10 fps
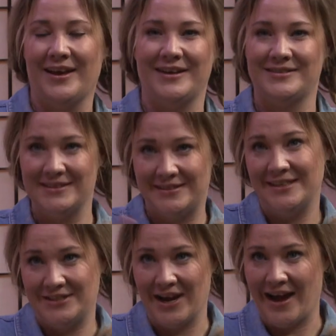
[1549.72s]

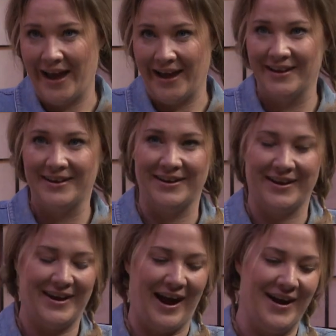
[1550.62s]
CGI,
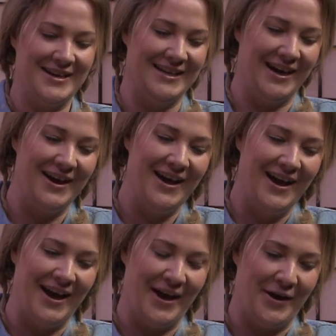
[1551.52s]
character.
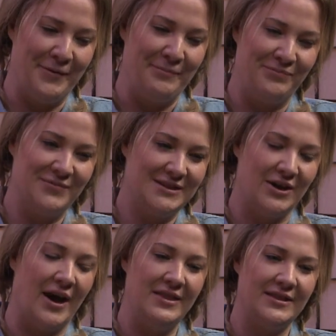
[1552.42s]

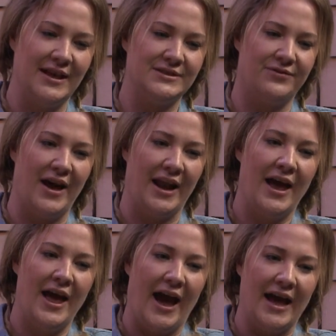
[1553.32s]
So I think that's fine.
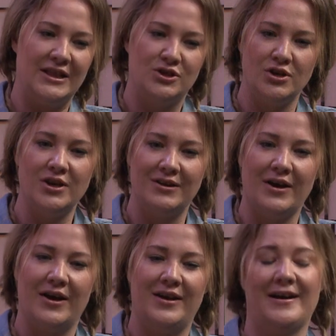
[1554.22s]

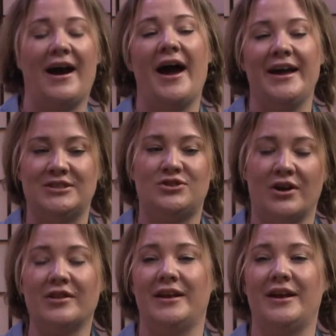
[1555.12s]
I
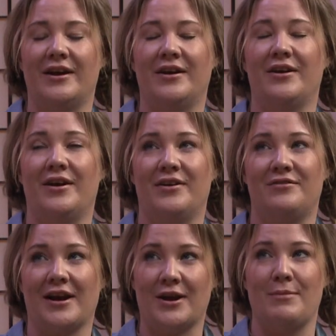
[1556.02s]
strongly
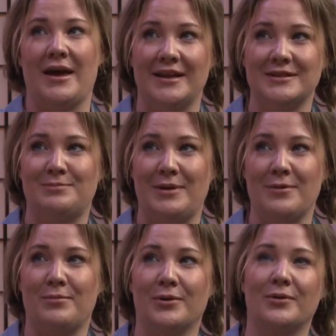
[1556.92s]
recommend
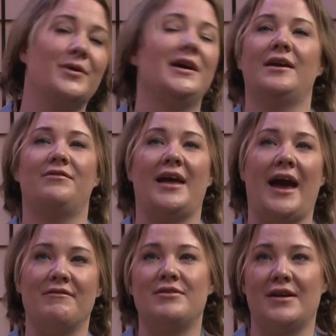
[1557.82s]
people, if they
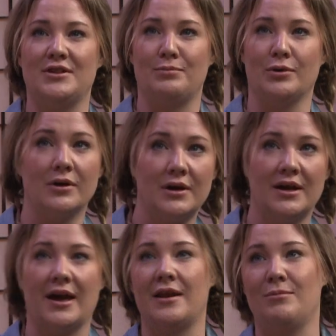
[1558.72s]
haven't read the book
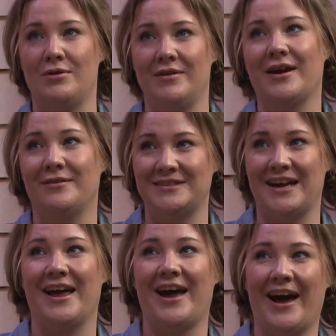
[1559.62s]
and a movie comes
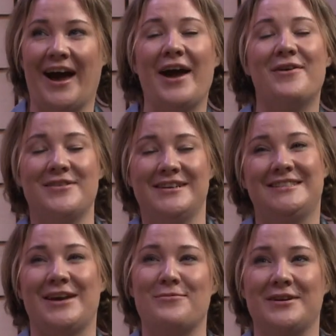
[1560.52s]
out, I always
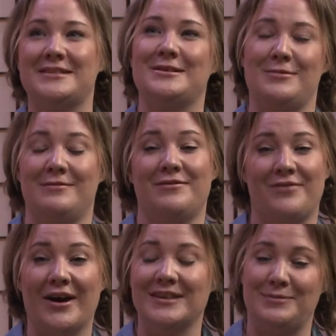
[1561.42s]
say watch the movie
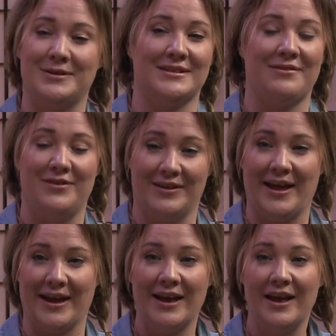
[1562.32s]
first, because I feel
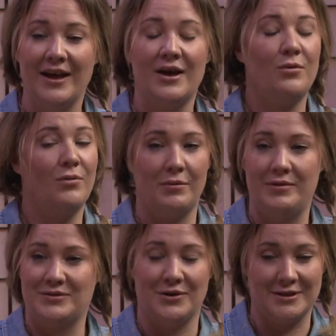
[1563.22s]
like what
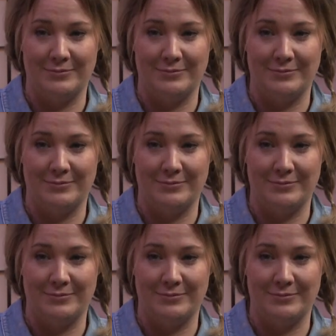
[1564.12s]
we've talked